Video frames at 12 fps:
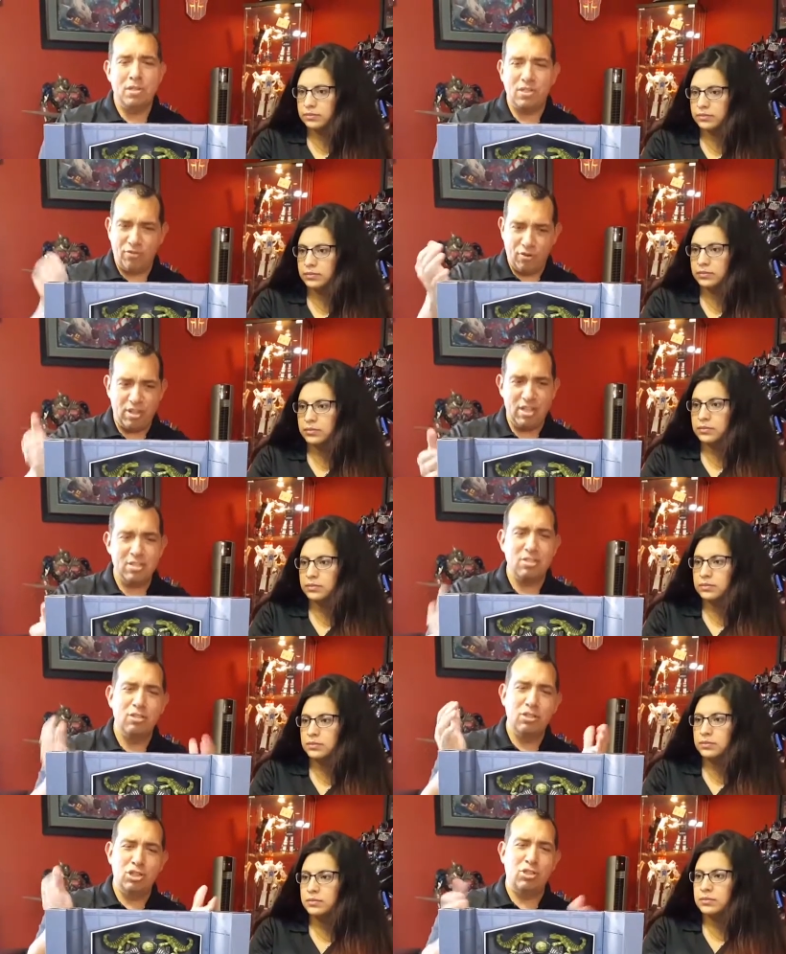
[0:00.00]
Speaker 1: bucks for this.
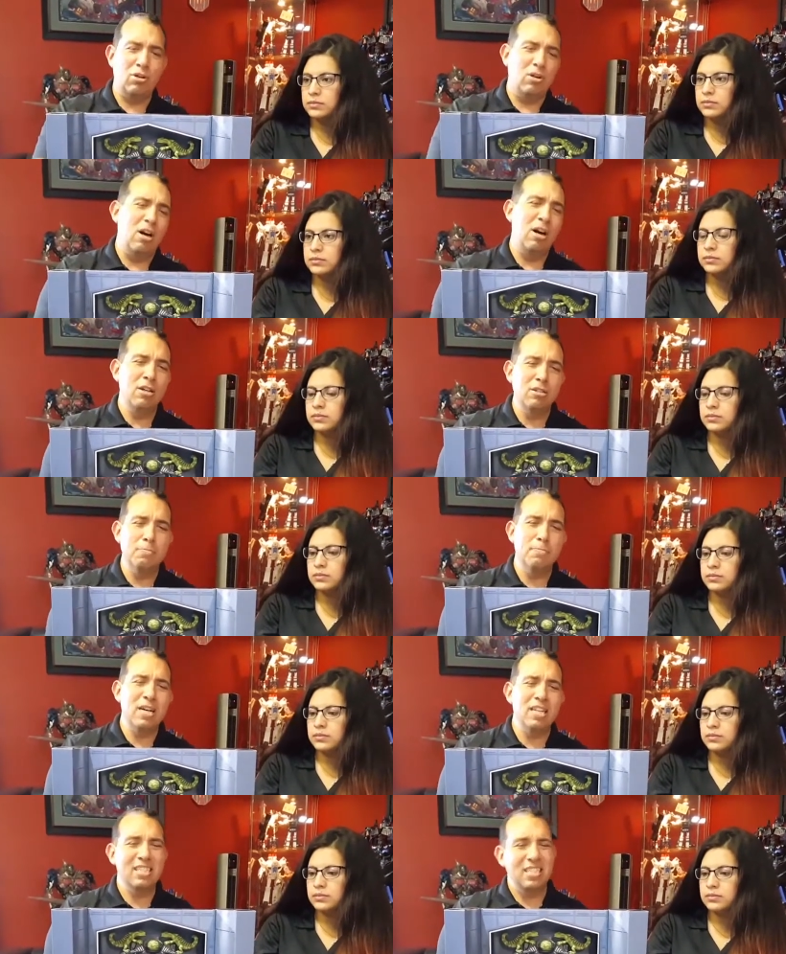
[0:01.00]
Sure, a hundred
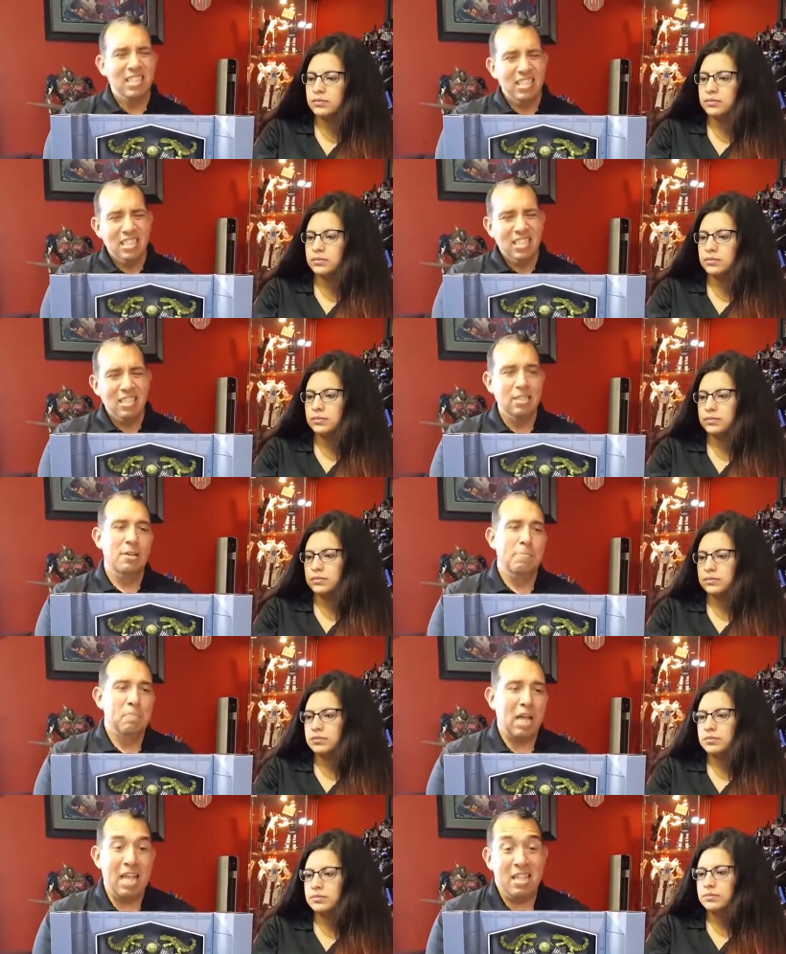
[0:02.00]
bucks.
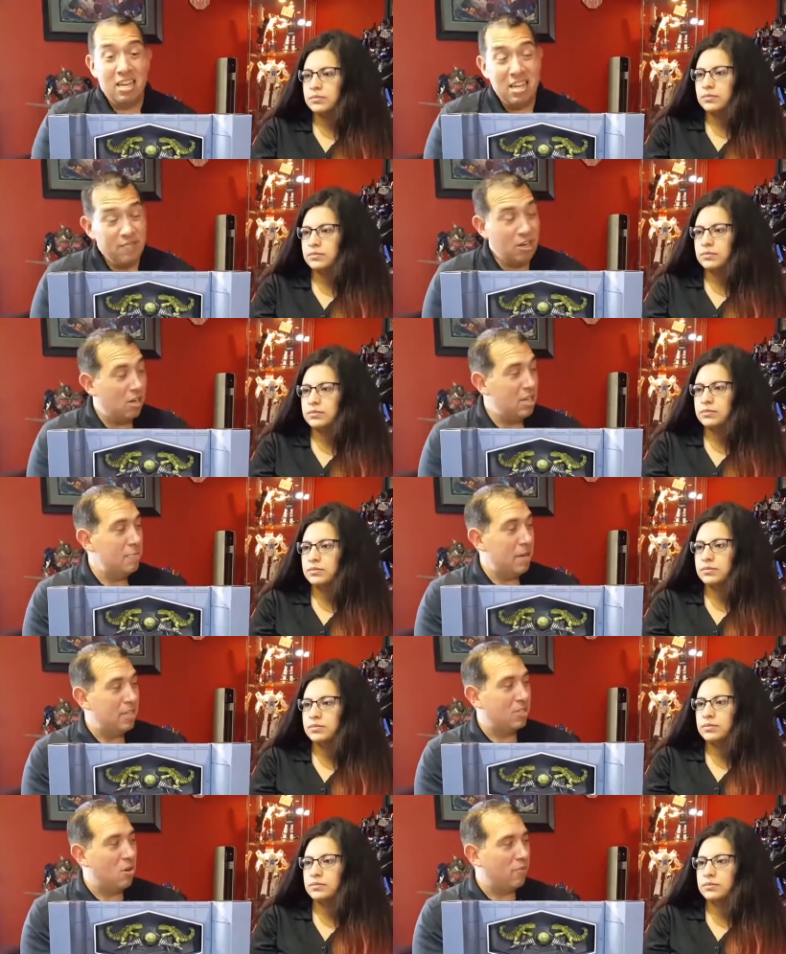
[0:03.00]
And then even on eBay,
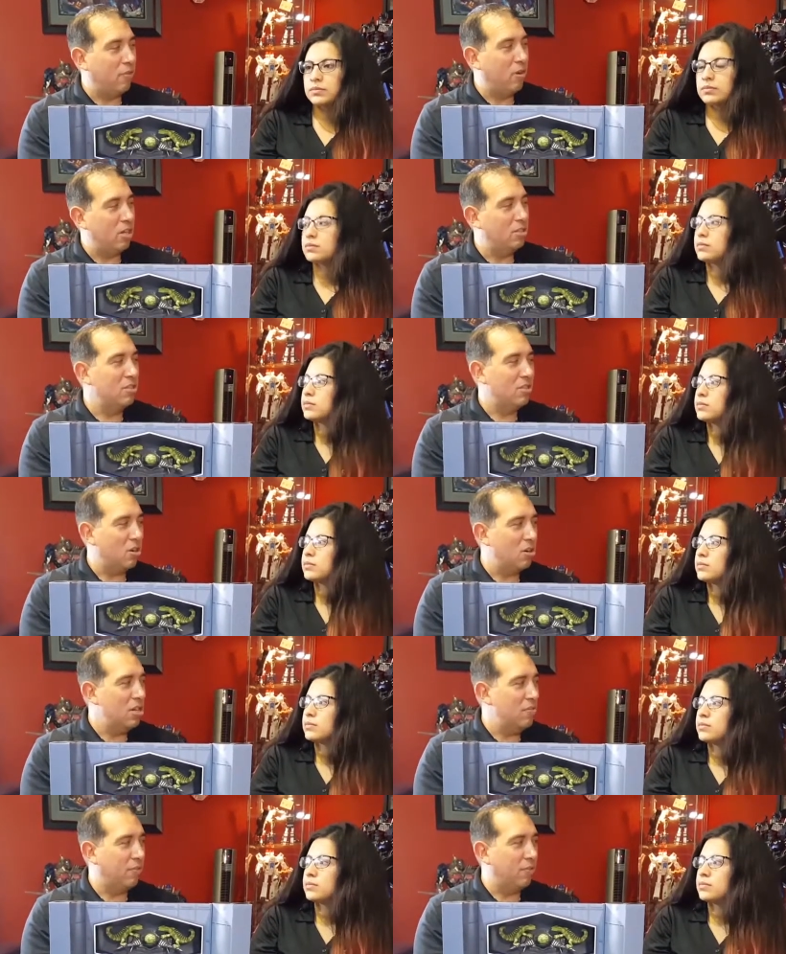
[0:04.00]
it's going for
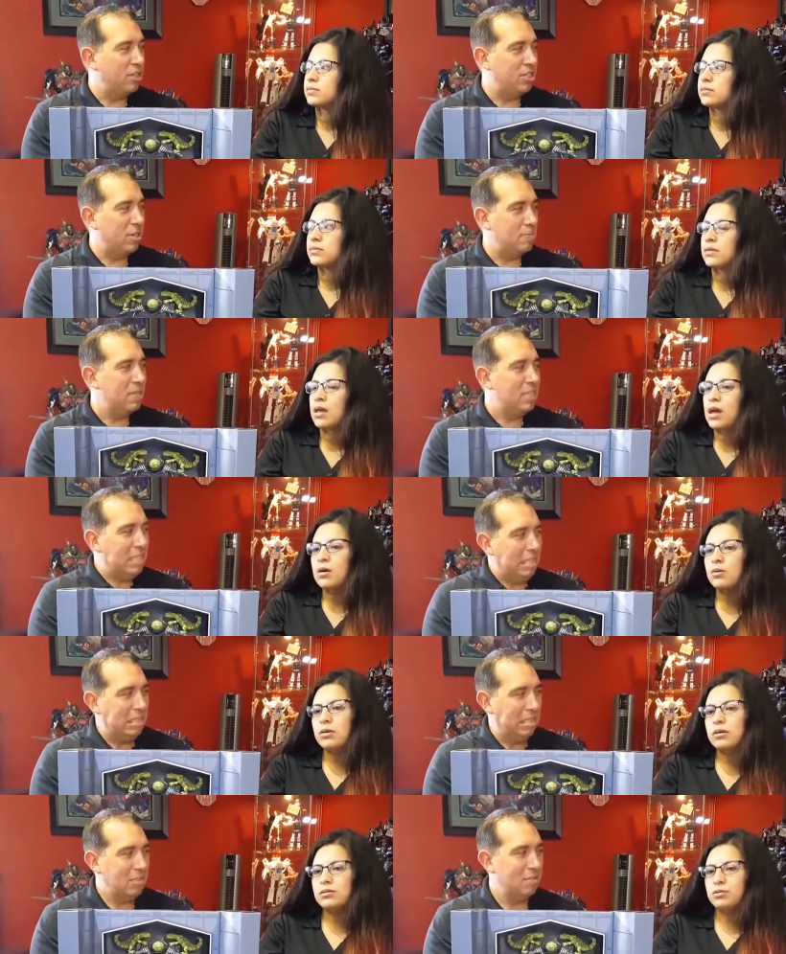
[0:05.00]
130 free shipping.
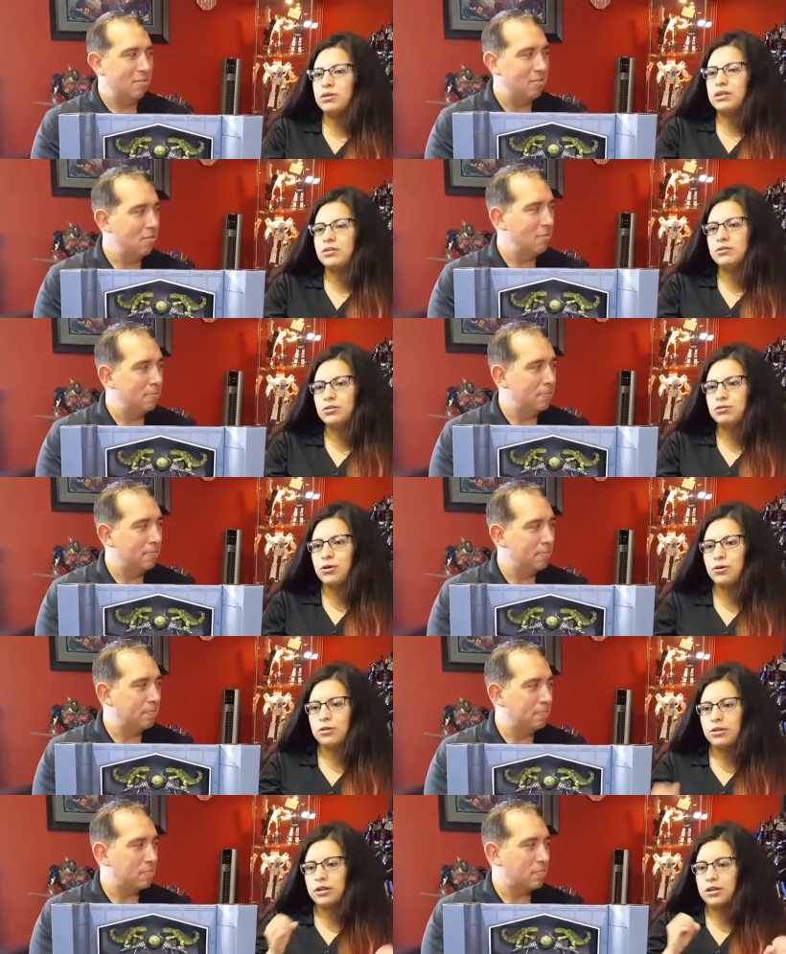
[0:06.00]
Speaker 2: Well, when you
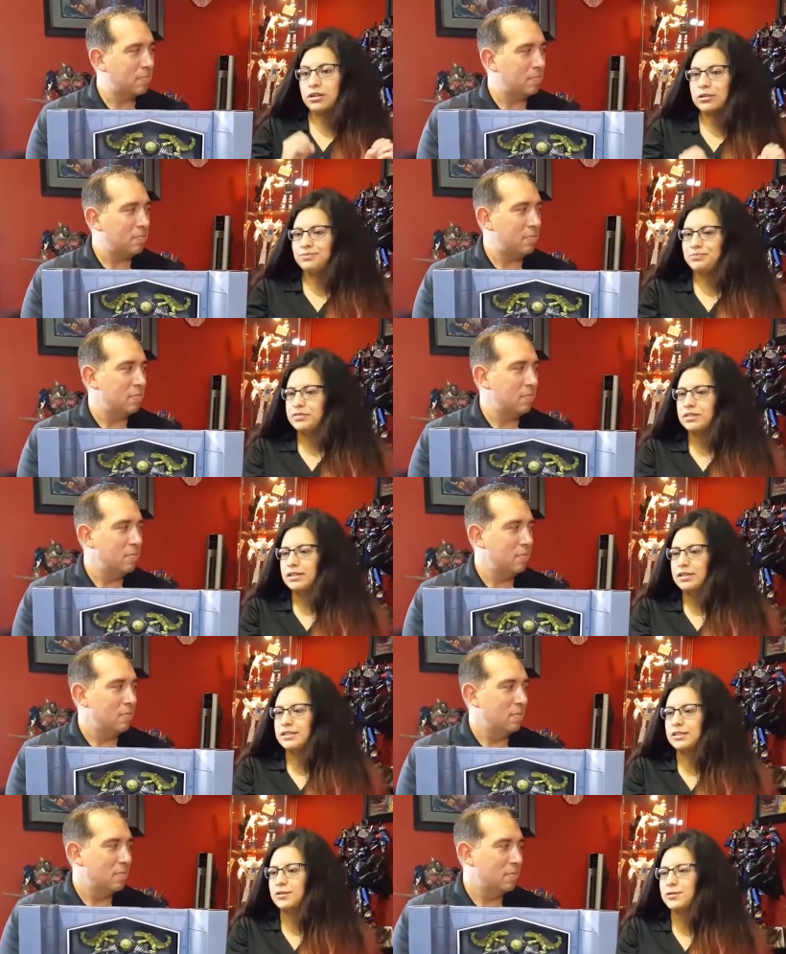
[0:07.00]
throw the
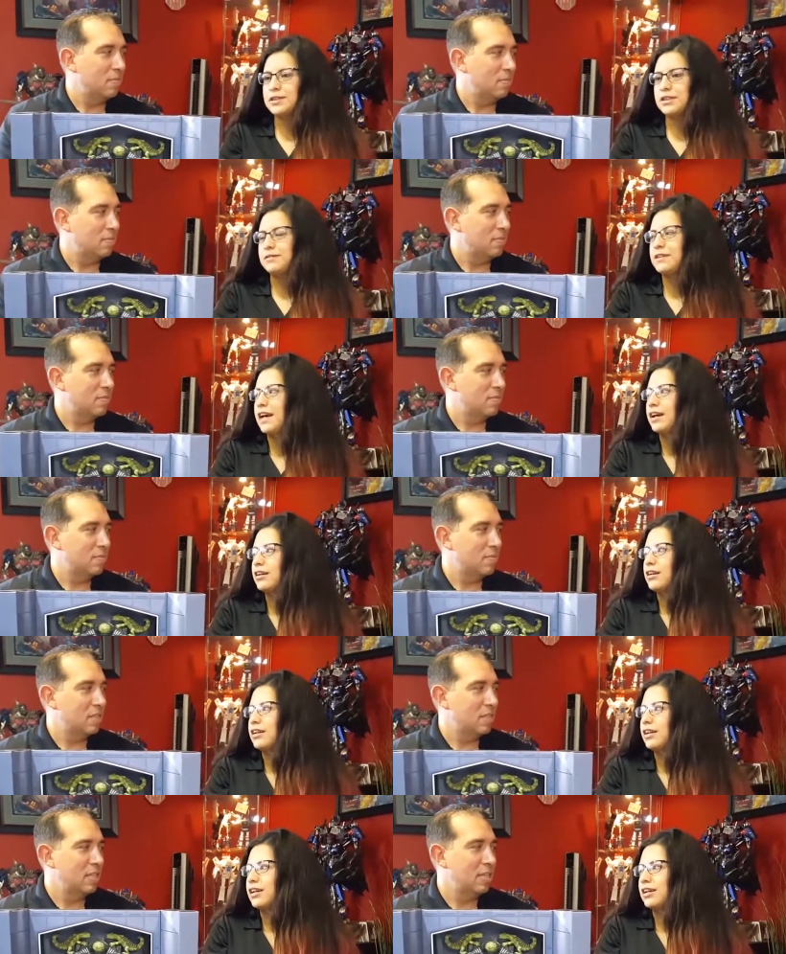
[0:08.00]
exclusive tag on
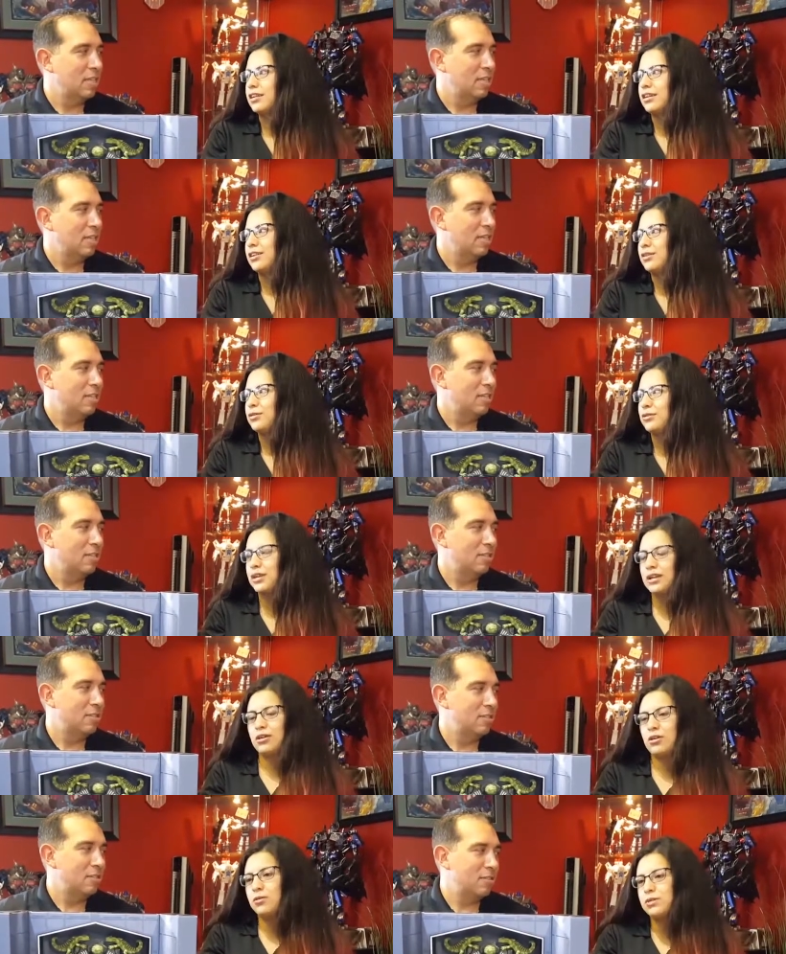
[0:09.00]
it, you know, it
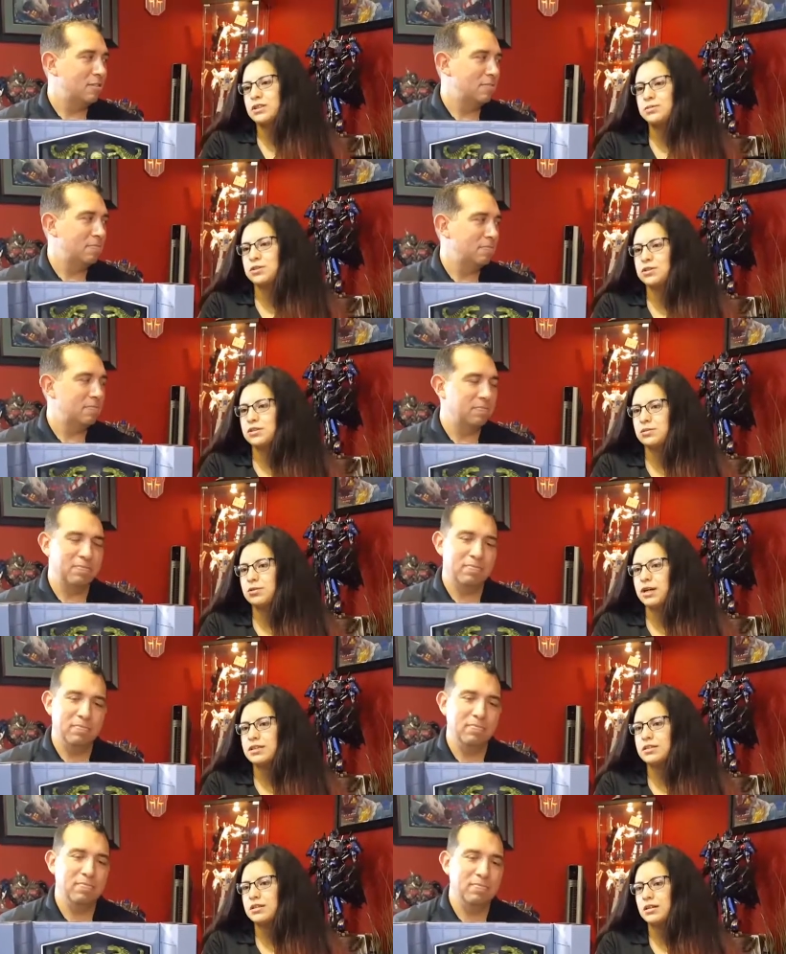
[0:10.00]
always pushes the
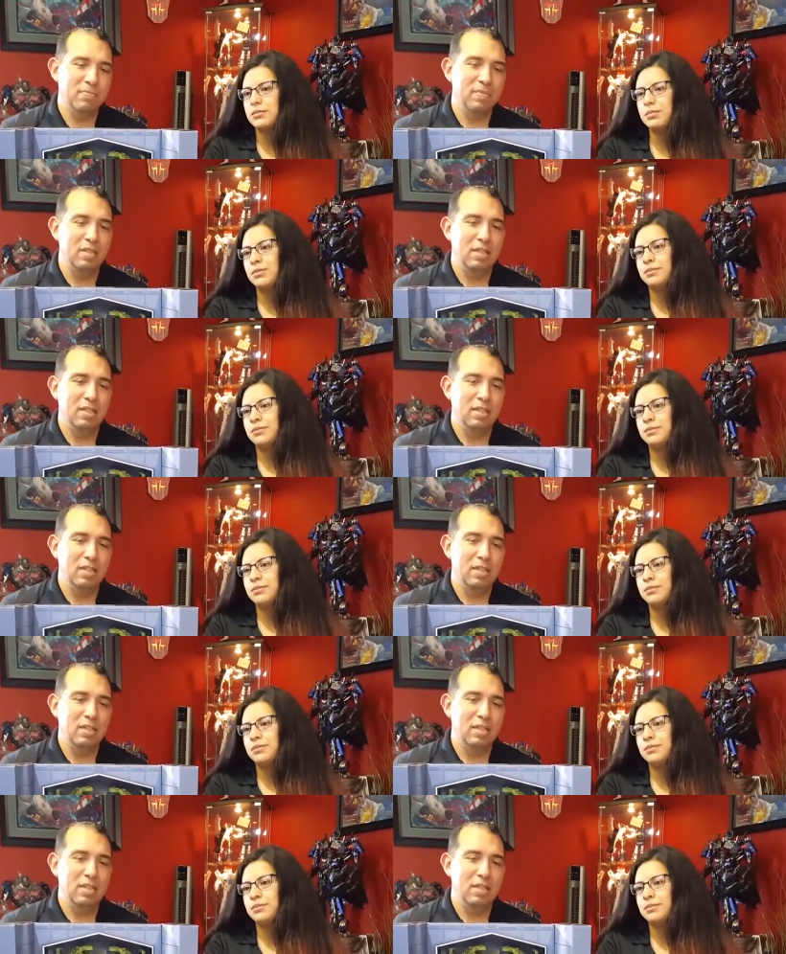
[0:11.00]
price up.